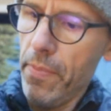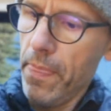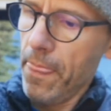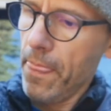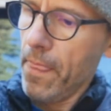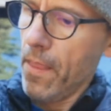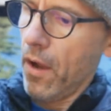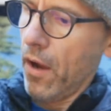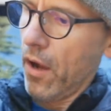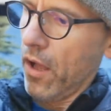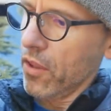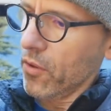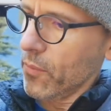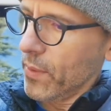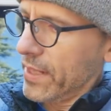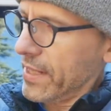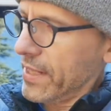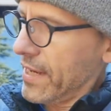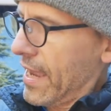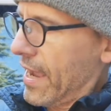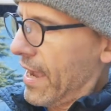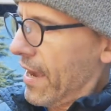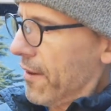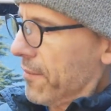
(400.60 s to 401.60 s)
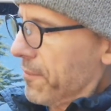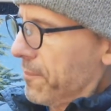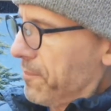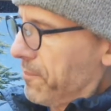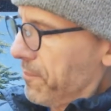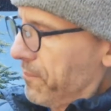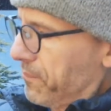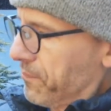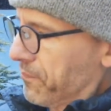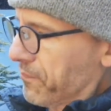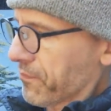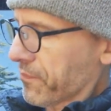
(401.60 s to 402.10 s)
all the way down
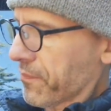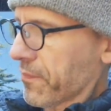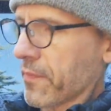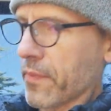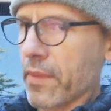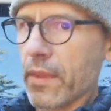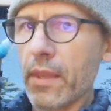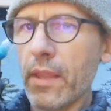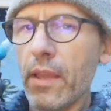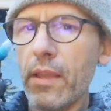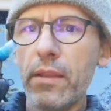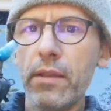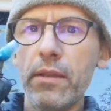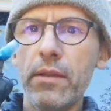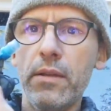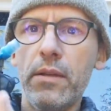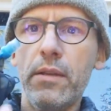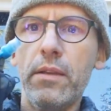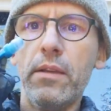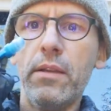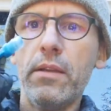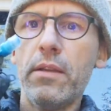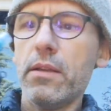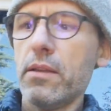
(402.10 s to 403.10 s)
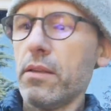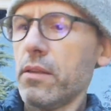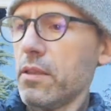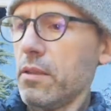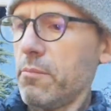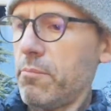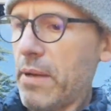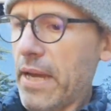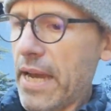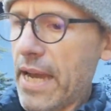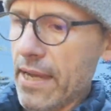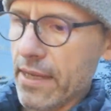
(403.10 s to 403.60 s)
the
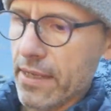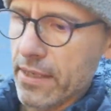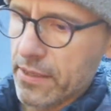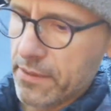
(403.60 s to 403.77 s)
pack.